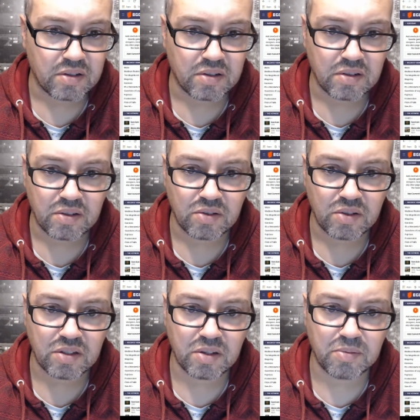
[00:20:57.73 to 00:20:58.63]
this
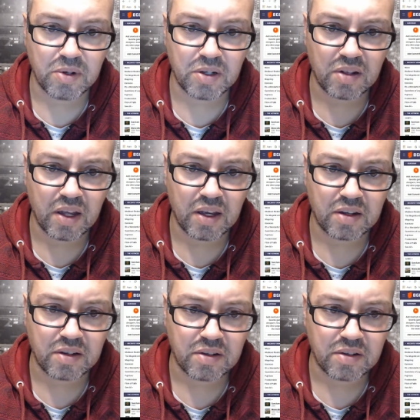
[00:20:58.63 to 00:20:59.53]
is a bit
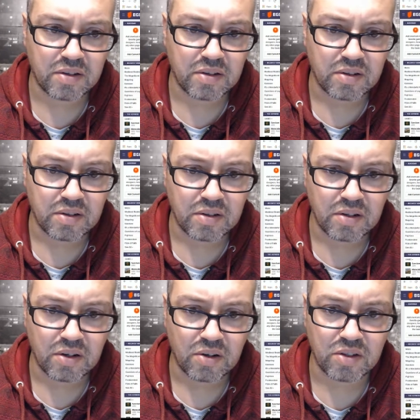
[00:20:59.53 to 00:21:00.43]
like,
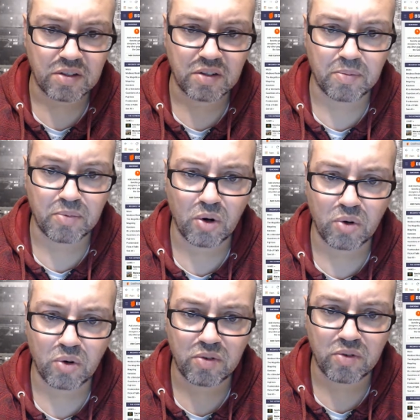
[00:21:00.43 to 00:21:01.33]
oh, this is the
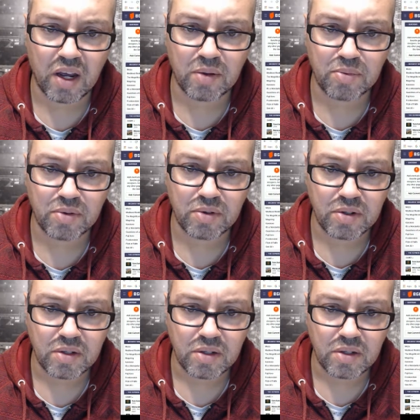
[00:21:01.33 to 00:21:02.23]
prototype.
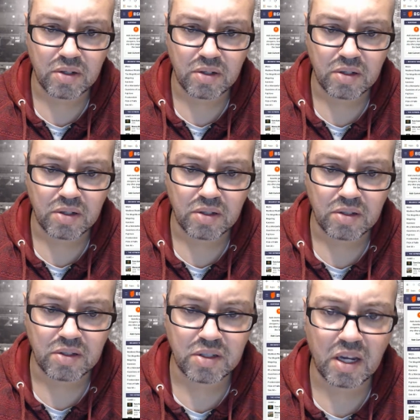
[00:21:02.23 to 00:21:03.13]

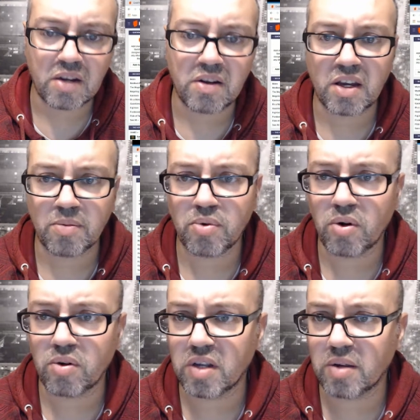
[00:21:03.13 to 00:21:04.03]
This is kind of like a prototype.